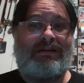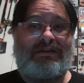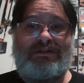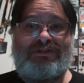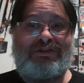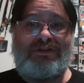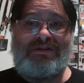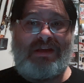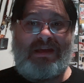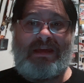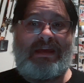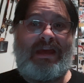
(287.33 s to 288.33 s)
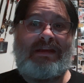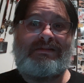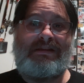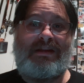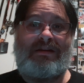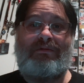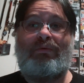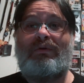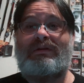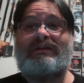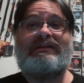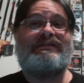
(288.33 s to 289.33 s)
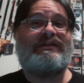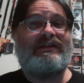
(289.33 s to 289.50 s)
And he's just like, hates it, or at least